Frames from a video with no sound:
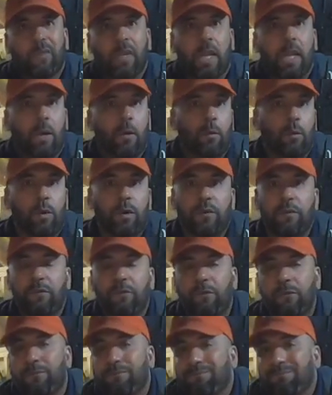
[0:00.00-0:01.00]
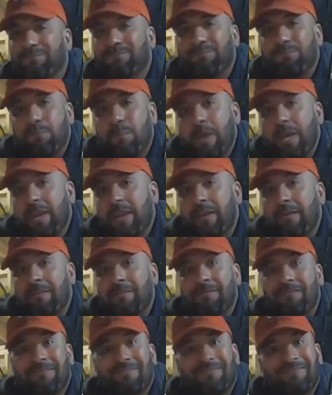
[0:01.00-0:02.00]
it would have
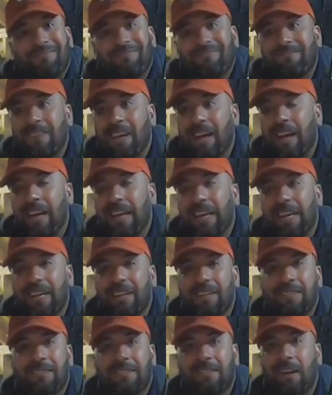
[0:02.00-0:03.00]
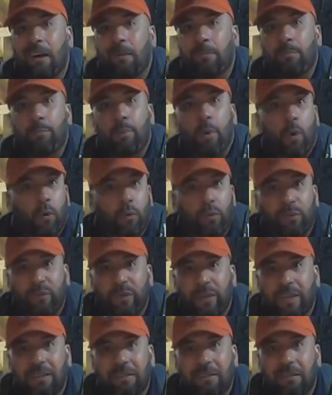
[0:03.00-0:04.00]
been, I guess, a
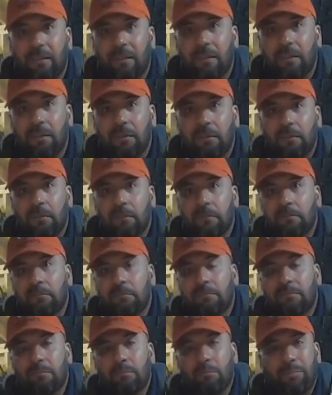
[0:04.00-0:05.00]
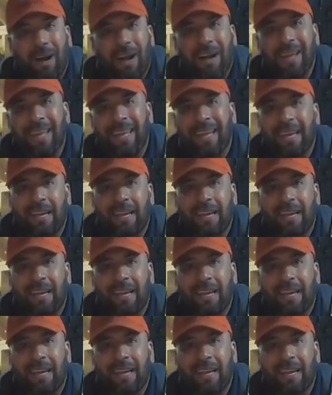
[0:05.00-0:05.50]
perfect buying